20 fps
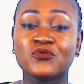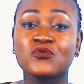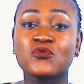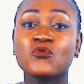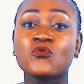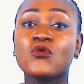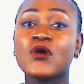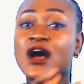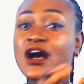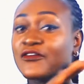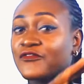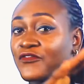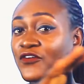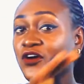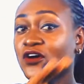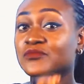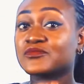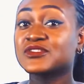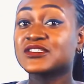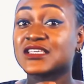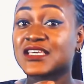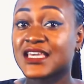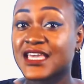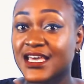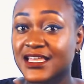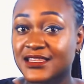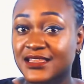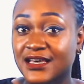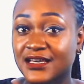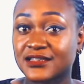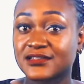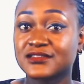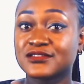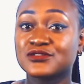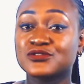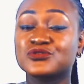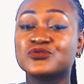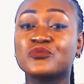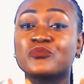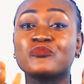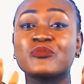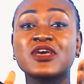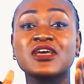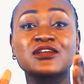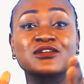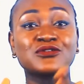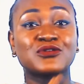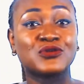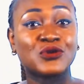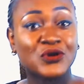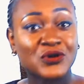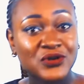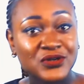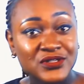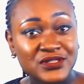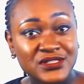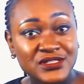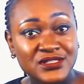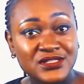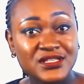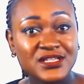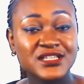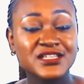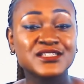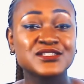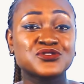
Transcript: who have come together to make laws,